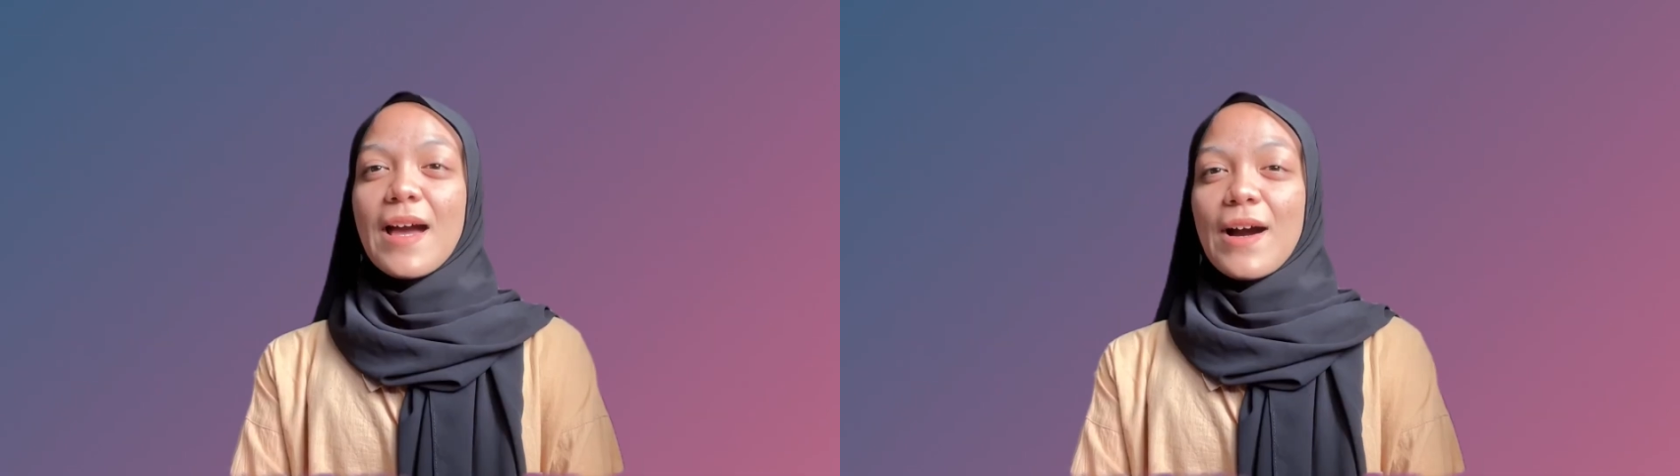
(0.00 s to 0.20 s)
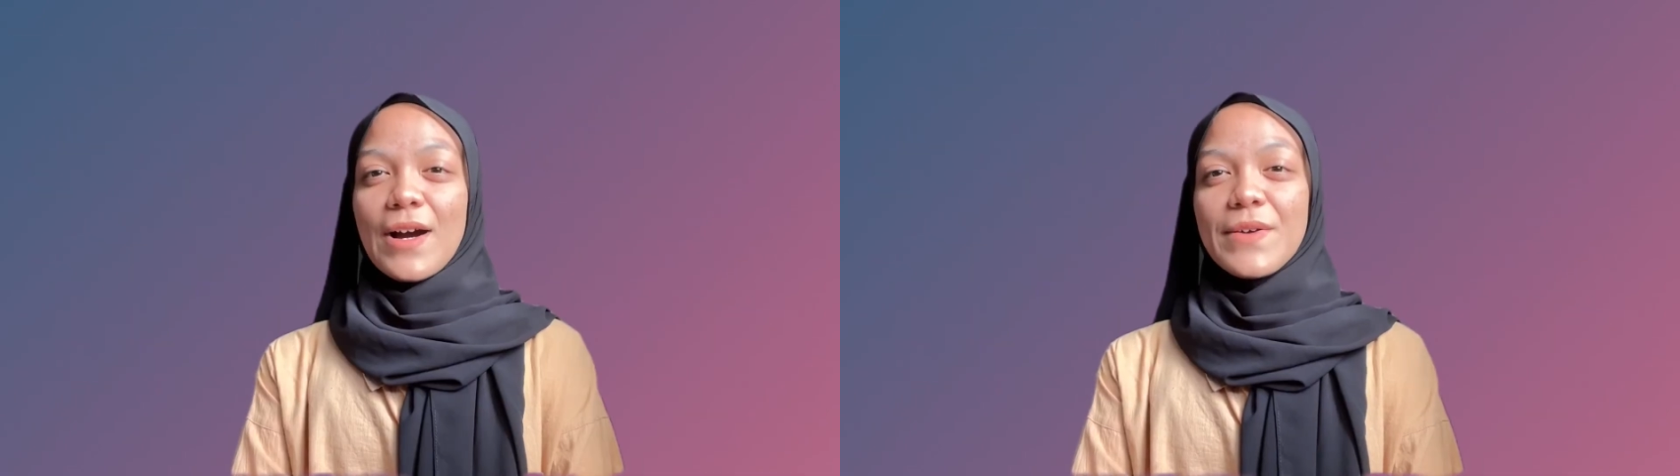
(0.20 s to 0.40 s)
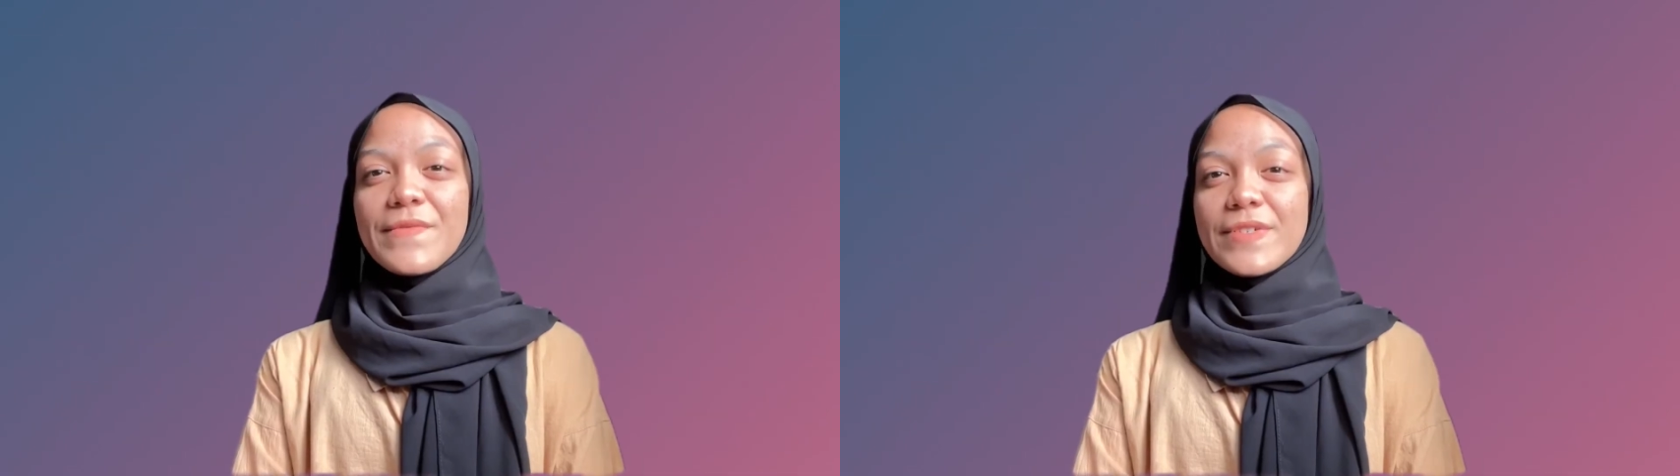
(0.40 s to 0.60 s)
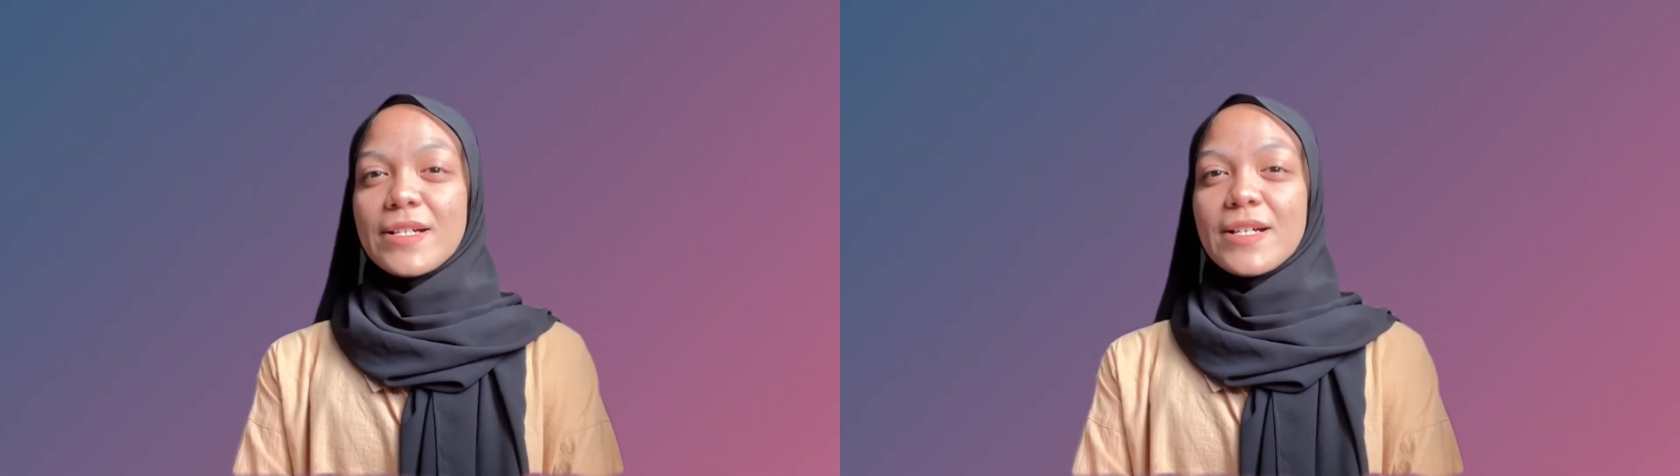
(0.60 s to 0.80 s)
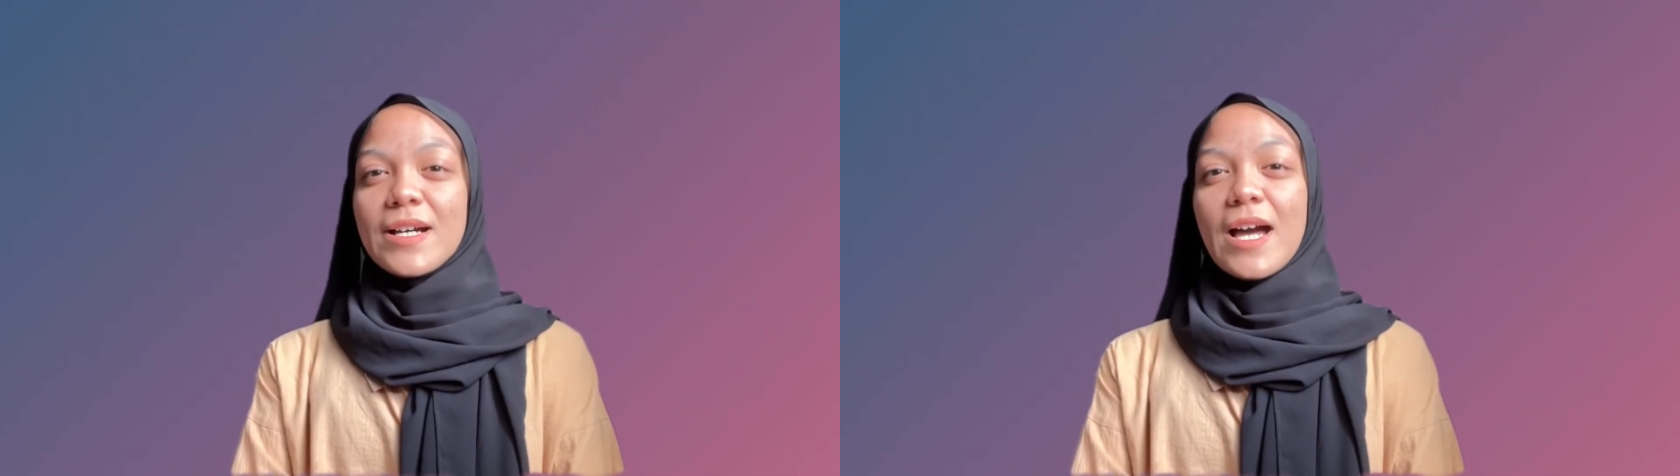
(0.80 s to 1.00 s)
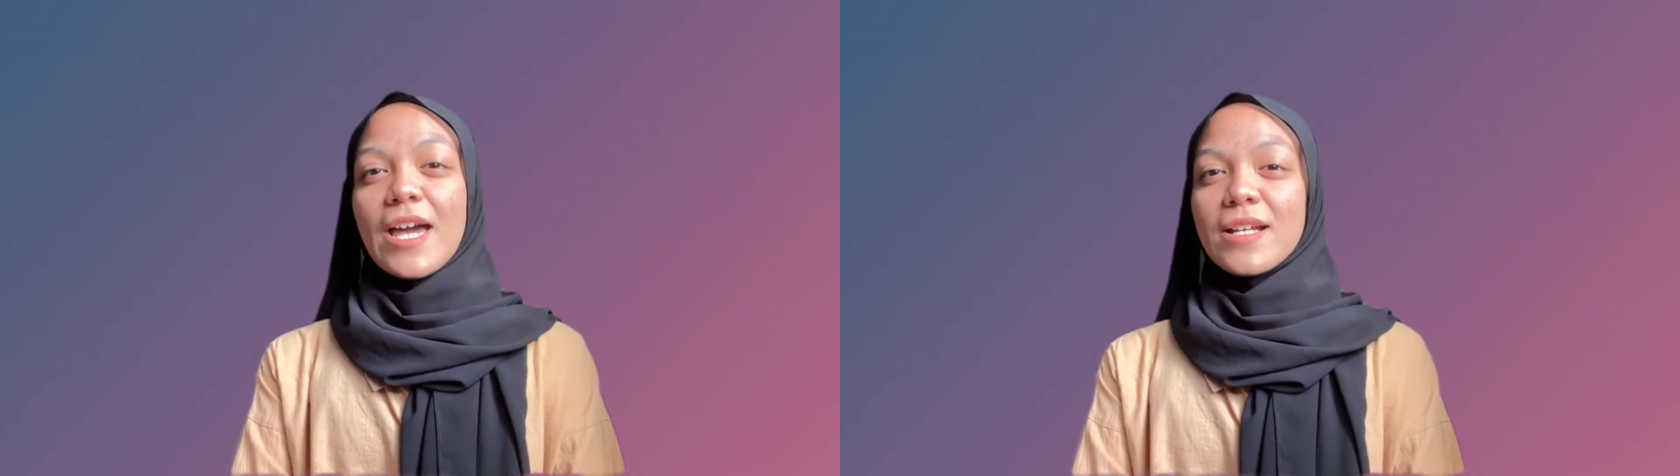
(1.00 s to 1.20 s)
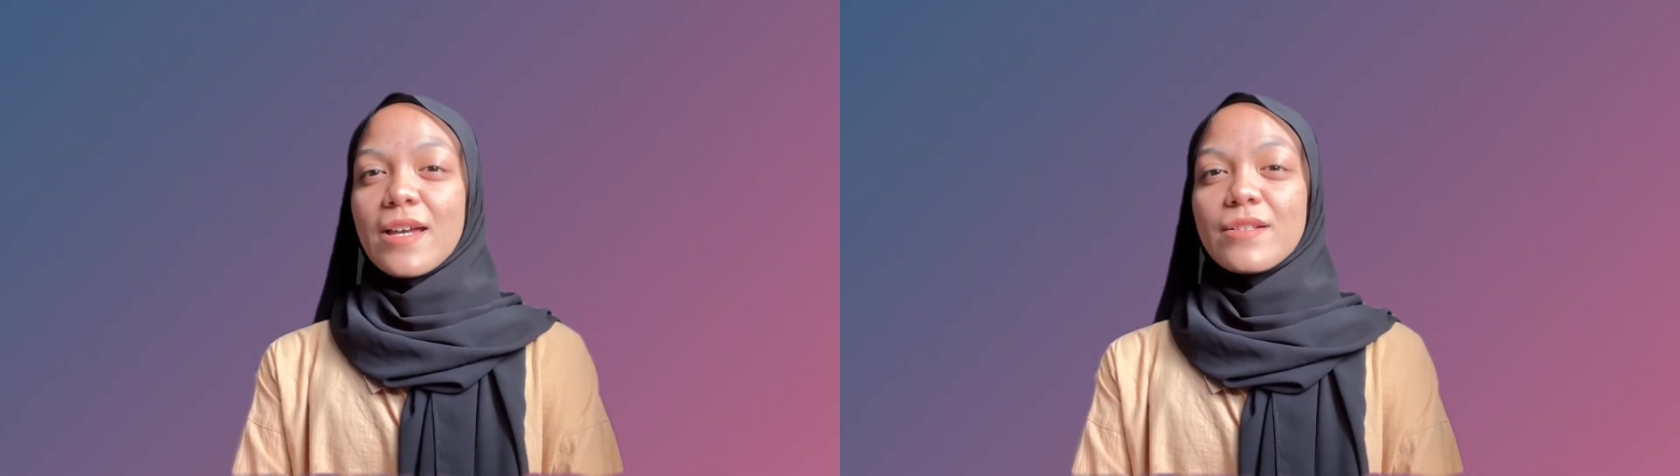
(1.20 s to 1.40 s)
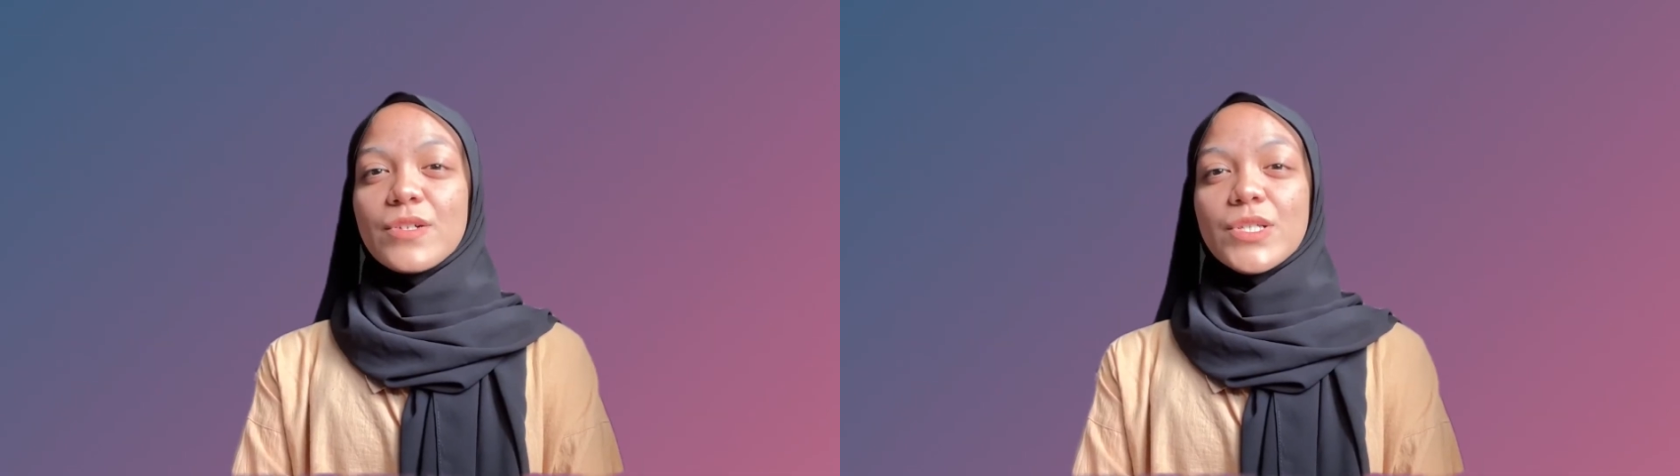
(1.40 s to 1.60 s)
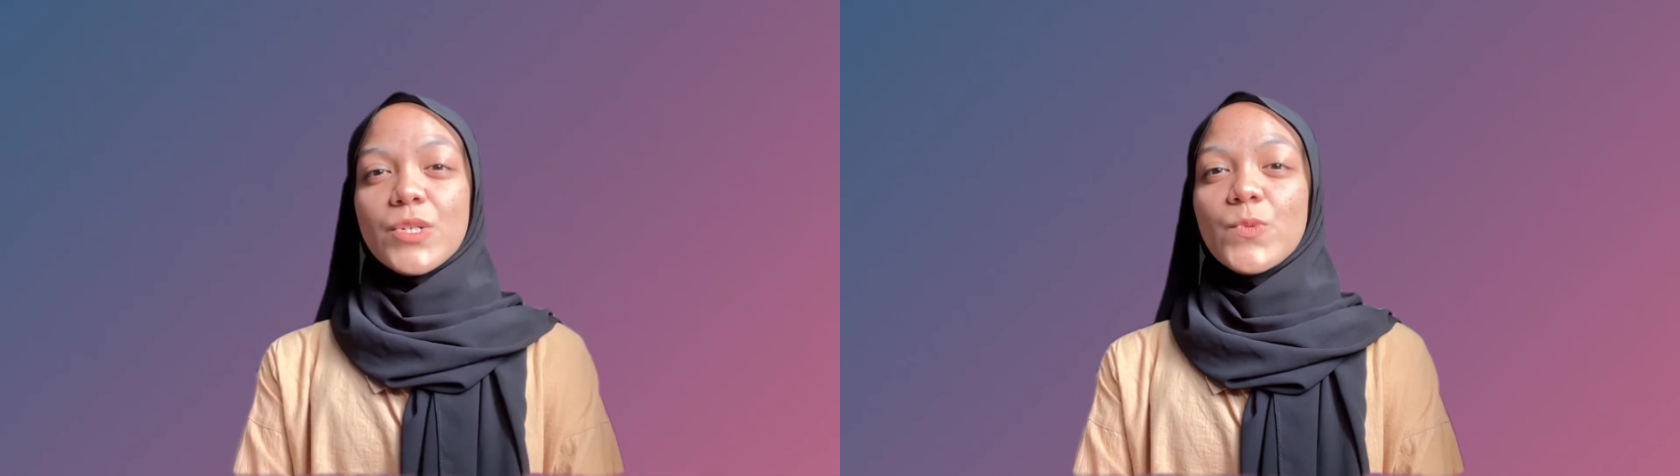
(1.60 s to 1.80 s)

However, I can also